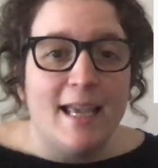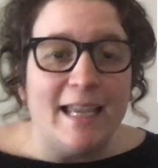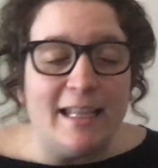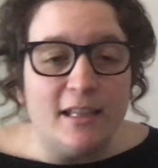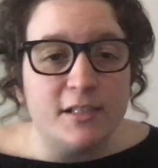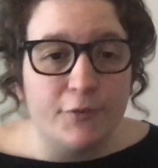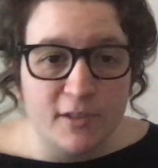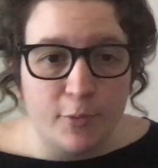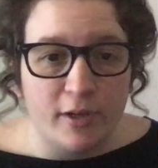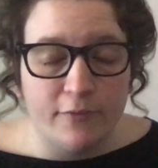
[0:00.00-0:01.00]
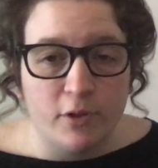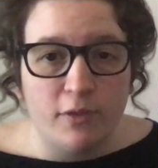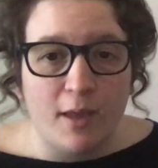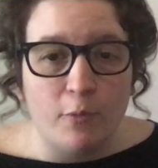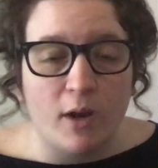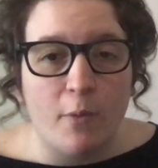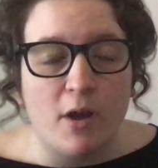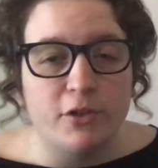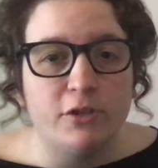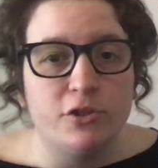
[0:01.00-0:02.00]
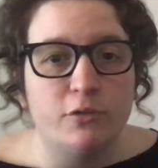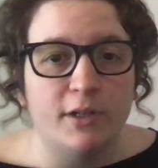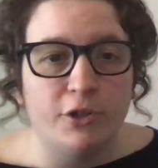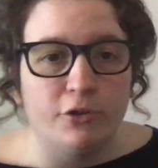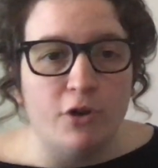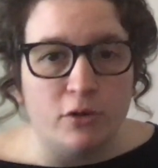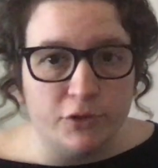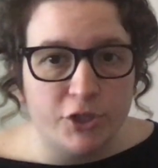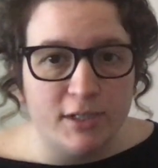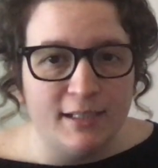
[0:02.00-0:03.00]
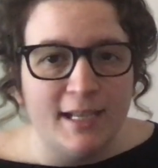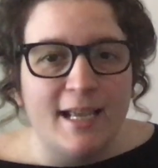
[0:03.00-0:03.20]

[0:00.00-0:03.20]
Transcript: In this first point of view, then, what I want you to do on your note sheet